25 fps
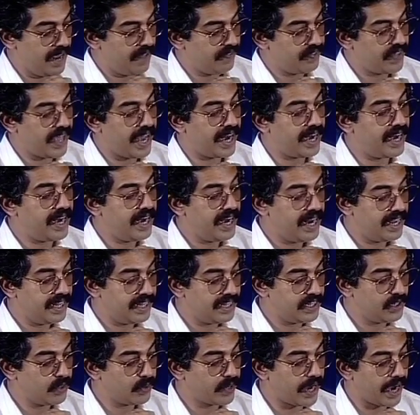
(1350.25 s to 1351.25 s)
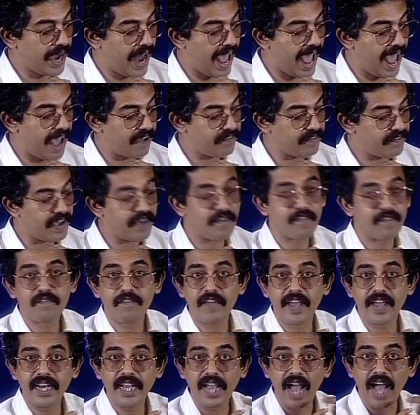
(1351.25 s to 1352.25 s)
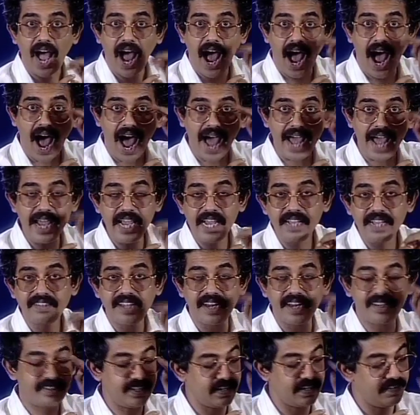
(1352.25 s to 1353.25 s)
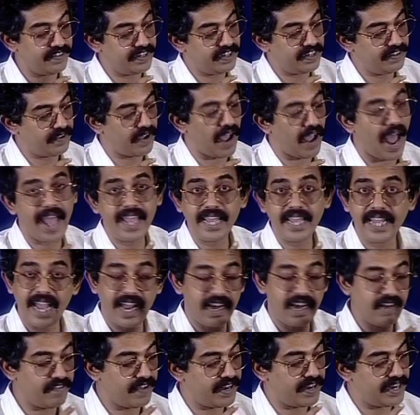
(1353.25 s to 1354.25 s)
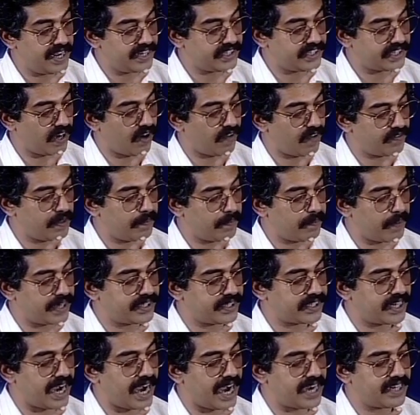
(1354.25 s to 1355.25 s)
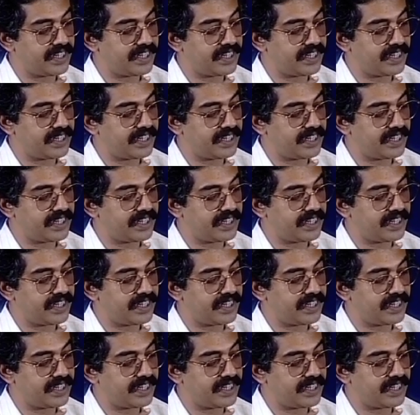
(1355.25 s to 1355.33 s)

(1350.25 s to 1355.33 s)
then you can have a very high sensitivity, high gain variation of the pressure at